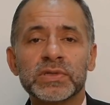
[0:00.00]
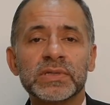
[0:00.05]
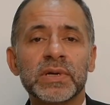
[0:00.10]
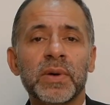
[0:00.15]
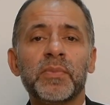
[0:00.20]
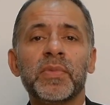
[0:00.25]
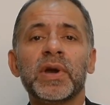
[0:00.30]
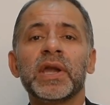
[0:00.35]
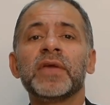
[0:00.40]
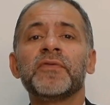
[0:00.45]

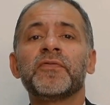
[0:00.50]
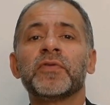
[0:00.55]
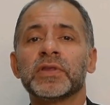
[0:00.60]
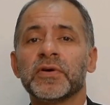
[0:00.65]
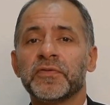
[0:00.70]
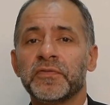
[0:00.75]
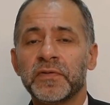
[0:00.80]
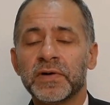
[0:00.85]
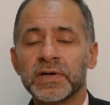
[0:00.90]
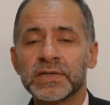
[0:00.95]
somebody for
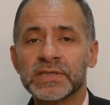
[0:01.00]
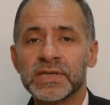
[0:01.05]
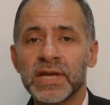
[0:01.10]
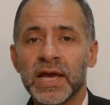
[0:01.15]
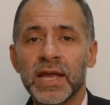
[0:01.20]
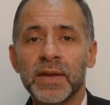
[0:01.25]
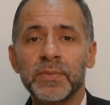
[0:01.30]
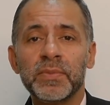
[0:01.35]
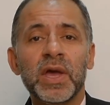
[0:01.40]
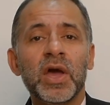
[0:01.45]
the first
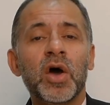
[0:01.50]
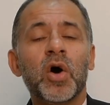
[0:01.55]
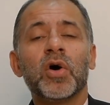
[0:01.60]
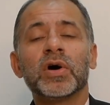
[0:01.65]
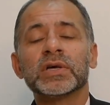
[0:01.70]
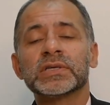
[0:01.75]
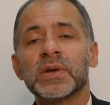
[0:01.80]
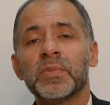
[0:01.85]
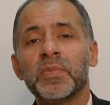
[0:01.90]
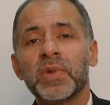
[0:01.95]
time,
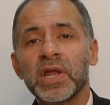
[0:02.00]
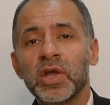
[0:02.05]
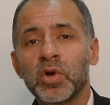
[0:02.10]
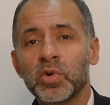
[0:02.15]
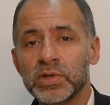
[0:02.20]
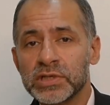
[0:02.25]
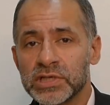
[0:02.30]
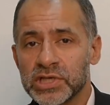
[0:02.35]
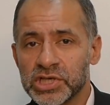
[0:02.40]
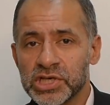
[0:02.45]
or somebody
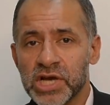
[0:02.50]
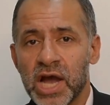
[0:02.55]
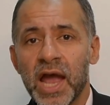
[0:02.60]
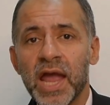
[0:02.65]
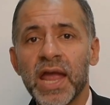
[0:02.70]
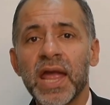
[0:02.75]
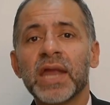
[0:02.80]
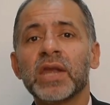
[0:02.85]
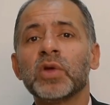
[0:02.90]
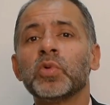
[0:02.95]
who is
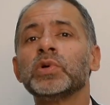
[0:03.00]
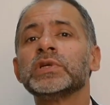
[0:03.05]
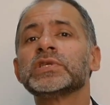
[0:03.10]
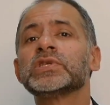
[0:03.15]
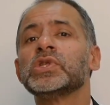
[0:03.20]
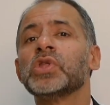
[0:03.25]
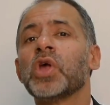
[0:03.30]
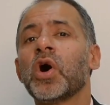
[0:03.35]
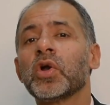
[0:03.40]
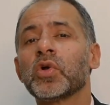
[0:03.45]
shy and who
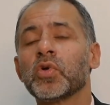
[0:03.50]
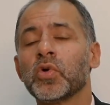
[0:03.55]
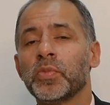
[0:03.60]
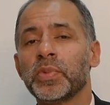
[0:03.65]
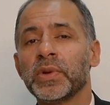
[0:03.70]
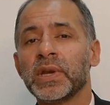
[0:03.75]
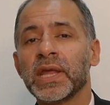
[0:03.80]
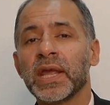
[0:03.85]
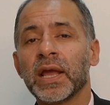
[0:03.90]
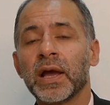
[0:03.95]
is not
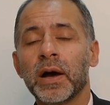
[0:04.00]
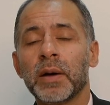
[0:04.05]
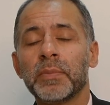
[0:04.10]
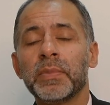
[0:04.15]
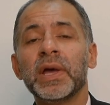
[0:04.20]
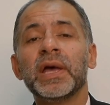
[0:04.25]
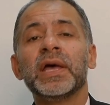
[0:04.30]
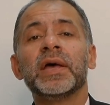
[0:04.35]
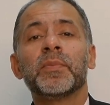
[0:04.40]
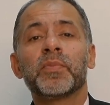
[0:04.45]
opening
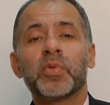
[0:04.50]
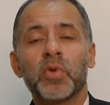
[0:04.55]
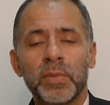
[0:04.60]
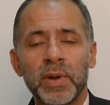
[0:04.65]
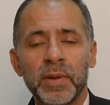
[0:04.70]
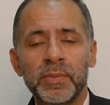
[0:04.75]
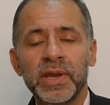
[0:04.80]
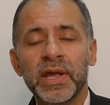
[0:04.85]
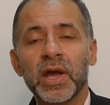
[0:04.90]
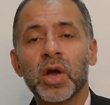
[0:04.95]
up,
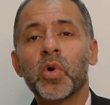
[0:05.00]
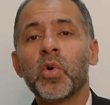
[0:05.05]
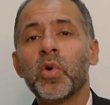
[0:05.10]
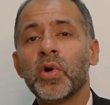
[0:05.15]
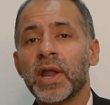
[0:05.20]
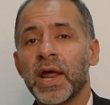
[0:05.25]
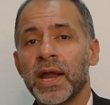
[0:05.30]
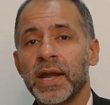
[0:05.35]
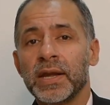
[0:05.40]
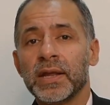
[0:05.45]
probably a
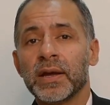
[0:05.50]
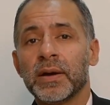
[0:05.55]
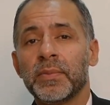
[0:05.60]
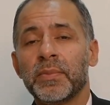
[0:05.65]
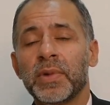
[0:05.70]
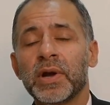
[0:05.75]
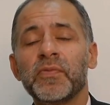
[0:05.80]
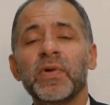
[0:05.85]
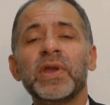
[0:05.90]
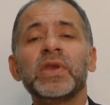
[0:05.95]
good idea.
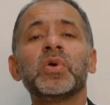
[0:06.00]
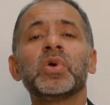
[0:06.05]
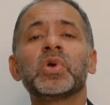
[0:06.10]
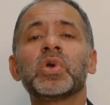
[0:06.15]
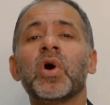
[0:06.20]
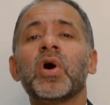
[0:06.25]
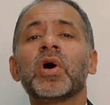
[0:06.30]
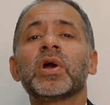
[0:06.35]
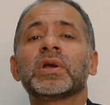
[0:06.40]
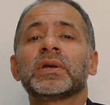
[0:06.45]
But when you
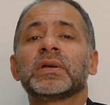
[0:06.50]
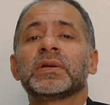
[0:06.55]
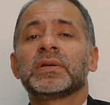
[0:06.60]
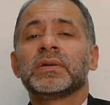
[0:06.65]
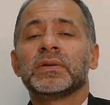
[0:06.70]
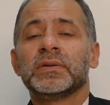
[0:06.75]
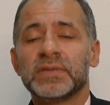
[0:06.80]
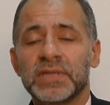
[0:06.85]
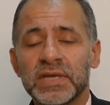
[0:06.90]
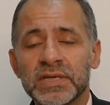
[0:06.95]
talk
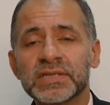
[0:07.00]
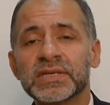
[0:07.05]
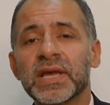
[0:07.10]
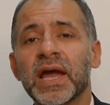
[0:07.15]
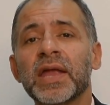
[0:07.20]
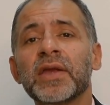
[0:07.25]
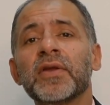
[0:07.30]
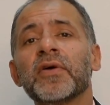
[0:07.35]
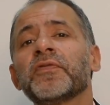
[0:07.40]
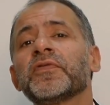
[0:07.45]
this
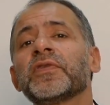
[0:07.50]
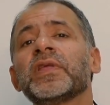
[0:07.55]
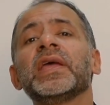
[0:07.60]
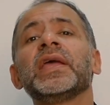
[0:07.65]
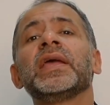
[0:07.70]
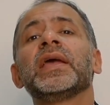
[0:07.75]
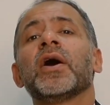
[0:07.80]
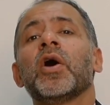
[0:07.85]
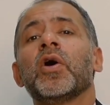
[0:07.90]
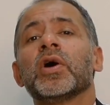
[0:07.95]
kind of
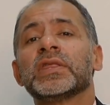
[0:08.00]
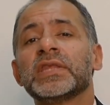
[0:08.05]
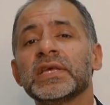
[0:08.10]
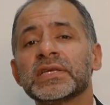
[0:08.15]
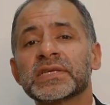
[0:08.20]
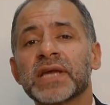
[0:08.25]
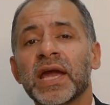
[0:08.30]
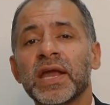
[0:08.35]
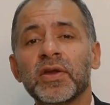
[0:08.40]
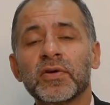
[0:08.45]
thing or
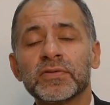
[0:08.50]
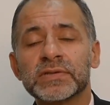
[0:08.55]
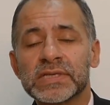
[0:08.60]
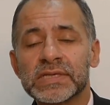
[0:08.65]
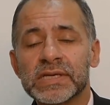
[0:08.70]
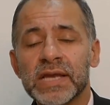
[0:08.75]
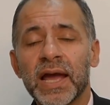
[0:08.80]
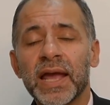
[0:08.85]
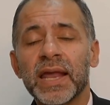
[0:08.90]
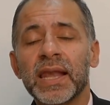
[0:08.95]
this kind of
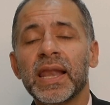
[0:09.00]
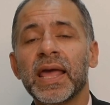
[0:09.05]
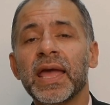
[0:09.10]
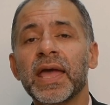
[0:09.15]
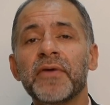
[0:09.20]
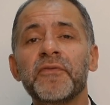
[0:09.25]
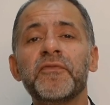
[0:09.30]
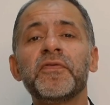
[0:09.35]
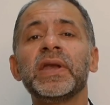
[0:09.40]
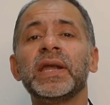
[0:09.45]
style
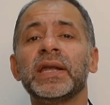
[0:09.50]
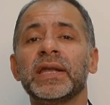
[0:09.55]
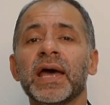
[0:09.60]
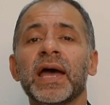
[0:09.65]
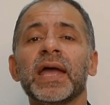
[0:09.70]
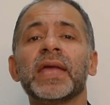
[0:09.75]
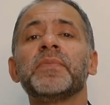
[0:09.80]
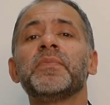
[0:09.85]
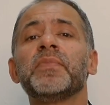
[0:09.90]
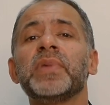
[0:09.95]
every
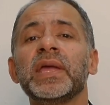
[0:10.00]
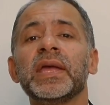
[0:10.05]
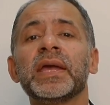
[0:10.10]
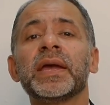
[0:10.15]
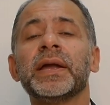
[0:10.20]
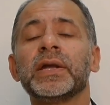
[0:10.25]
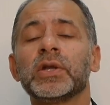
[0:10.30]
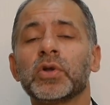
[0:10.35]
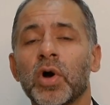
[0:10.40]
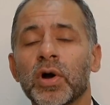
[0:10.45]
time being
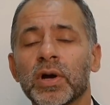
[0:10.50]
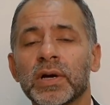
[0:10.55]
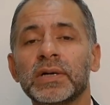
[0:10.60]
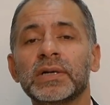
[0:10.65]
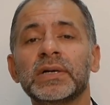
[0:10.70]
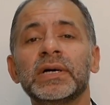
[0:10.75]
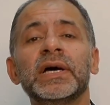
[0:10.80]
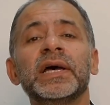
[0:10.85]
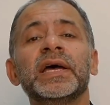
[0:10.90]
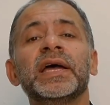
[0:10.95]
a
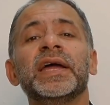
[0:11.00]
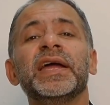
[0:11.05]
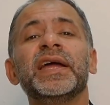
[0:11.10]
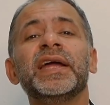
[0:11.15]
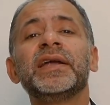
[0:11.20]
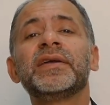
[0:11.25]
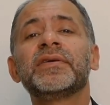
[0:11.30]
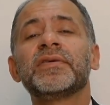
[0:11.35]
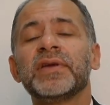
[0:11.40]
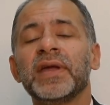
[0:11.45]
talker,
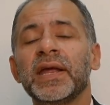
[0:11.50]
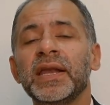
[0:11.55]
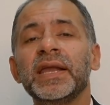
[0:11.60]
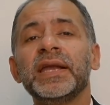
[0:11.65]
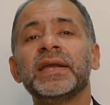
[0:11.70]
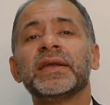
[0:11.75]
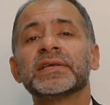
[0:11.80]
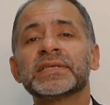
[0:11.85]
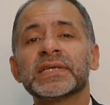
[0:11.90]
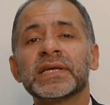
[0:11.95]
it
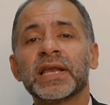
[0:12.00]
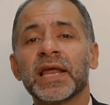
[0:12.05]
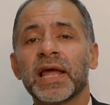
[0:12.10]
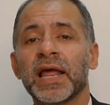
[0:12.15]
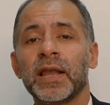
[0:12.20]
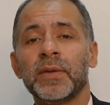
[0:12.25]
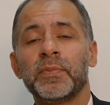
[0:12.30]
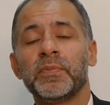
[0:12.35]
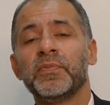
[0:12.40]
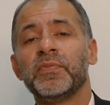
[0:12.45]
really doesn't
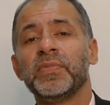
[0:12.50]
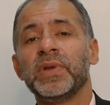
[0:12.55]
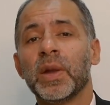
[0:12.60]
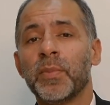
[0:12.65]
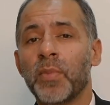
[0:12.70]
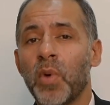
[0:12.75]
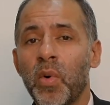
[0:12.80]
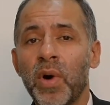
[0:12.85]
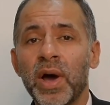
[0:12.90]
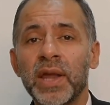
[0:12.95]
help.
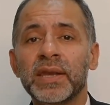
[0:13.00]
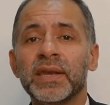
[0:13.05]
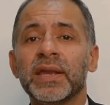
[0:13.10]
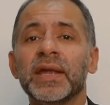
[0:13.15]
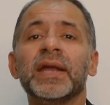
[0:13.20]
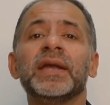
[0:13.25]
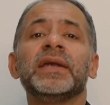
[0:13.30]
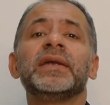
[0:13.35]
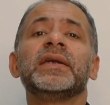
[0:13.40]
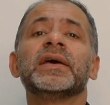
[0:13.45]
Number one,
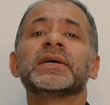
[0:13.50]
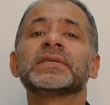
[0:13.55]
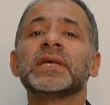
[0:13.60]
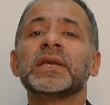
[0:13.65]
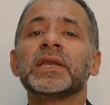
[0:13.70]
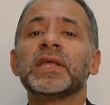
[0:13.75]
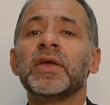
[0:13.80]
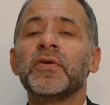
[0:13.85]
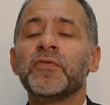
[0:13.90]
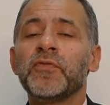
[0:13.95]
it
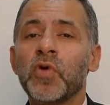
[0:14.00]
doesn't give